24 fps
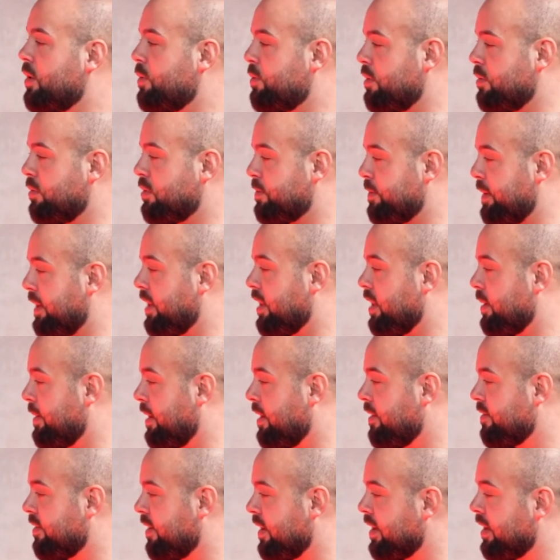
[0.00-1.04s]
we were speaking
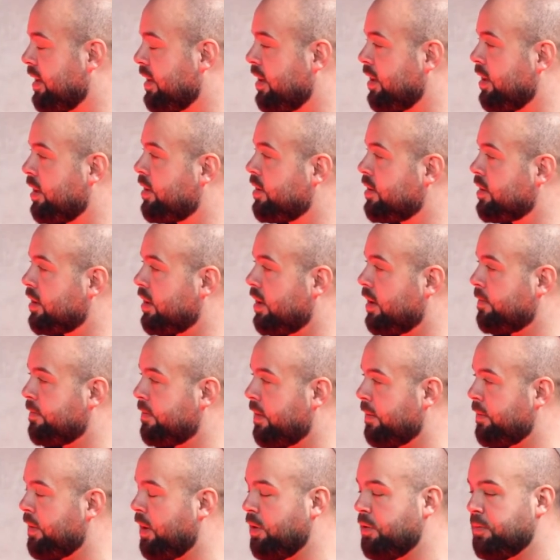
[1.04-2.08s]
about Frenkie de Jong. I'm,
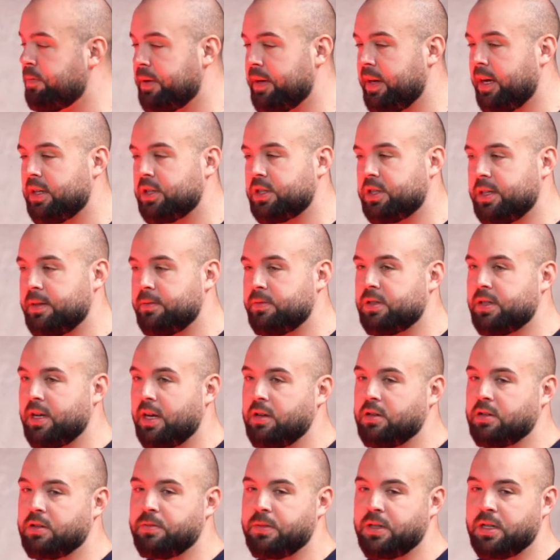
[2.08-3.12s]
I'm hoping that ship
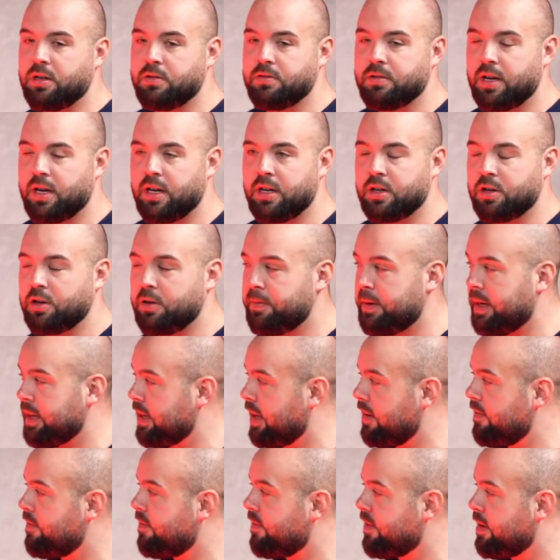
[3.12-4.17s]
sailed and we don't kind of go back
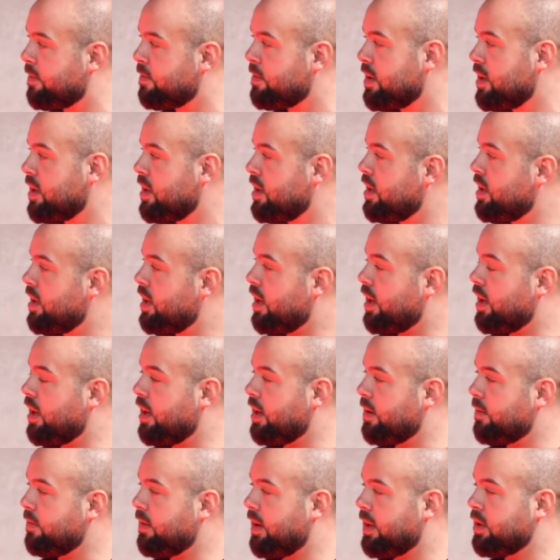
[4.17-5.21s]
in for him.
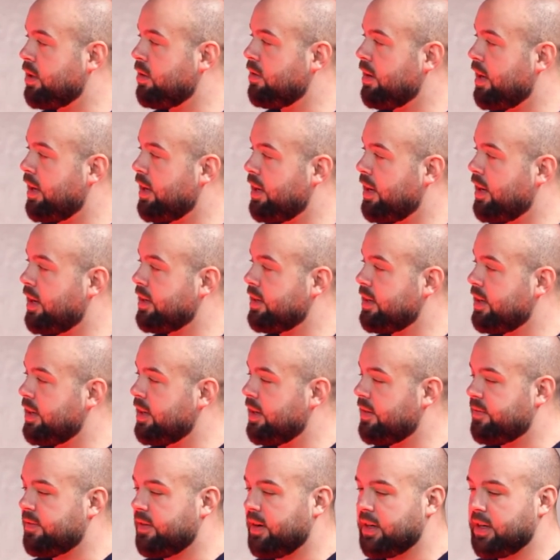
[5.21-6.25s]
Um, I do like the idea
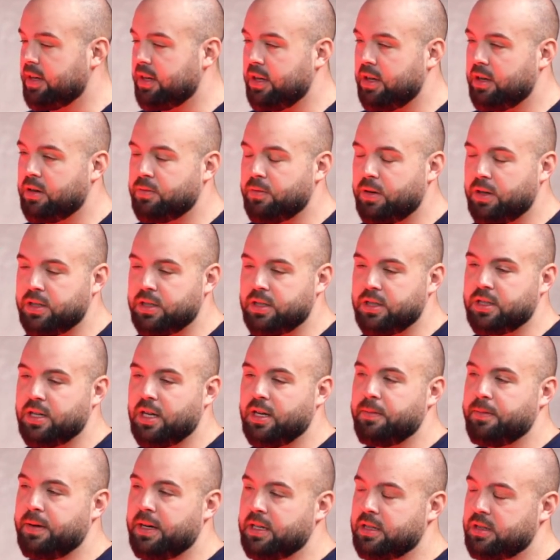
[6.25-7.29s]
that Frenkie de Jong wanted to stay
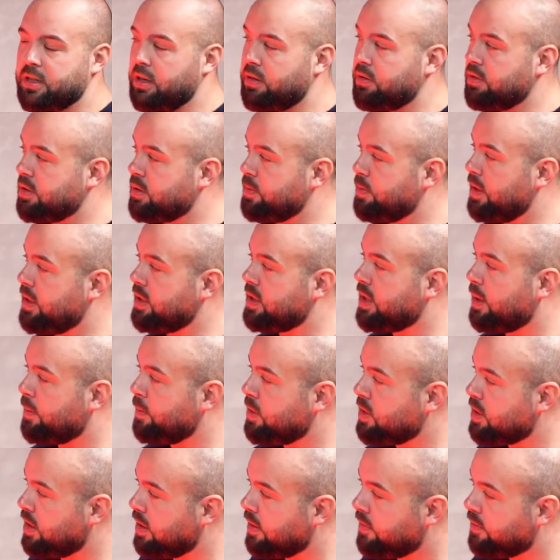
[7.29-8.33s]
at Barcelona to play
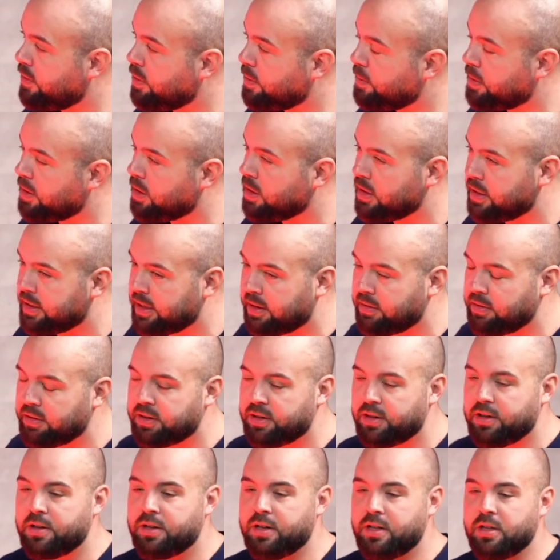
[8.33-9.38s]
Champions League football and now the
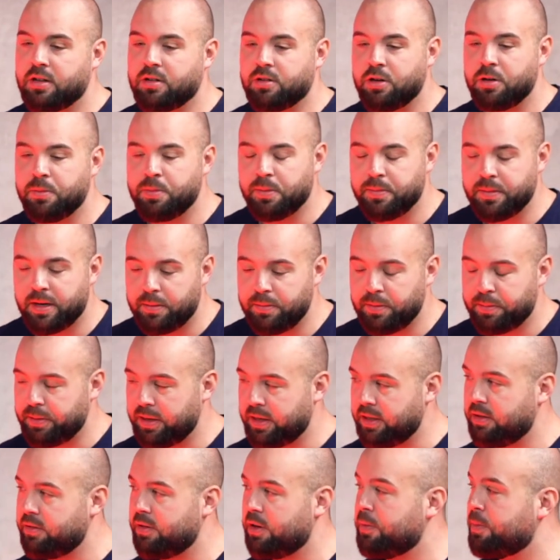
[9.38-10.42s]
third in the group and might be
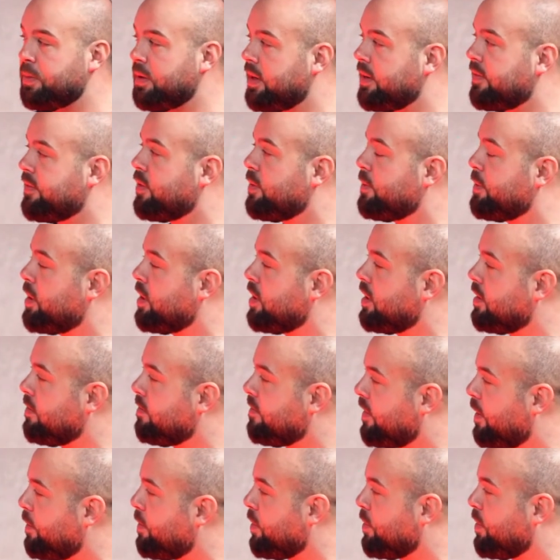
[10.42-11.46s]
playing Europa League football in
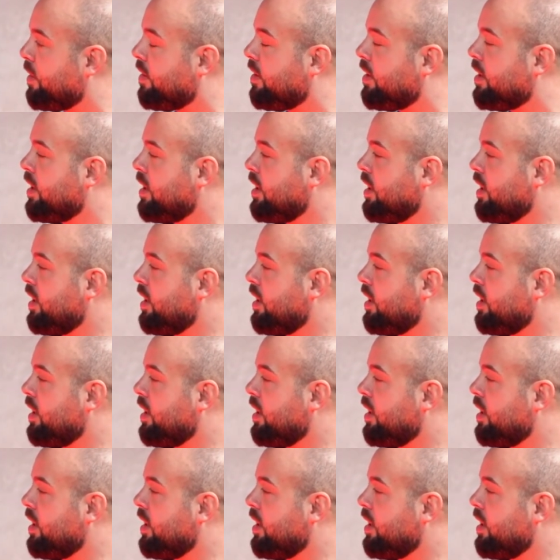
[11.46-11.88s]
February.